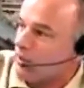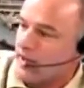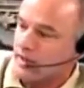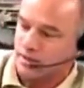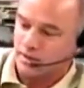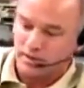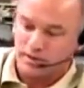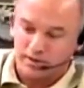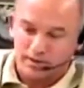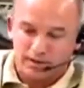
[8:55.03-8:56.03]
and
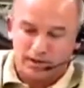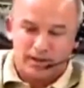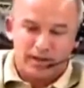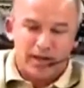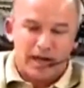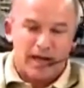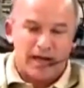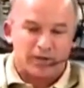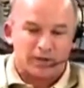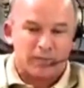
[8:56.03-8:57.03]
weightlessness, I
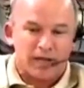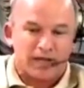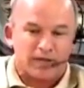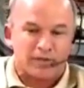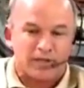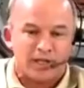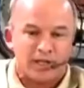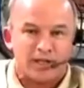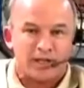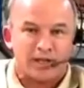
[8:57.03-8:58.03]
have this bag of
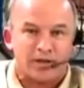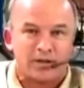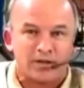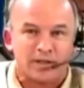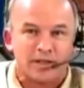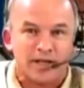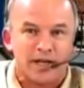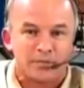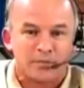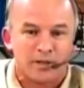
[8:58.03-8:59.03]
tea, and you can see it
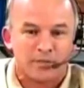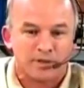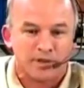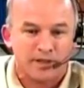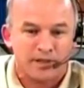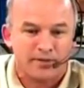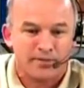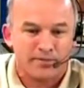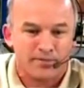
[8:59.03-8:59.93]
has bubbles in it,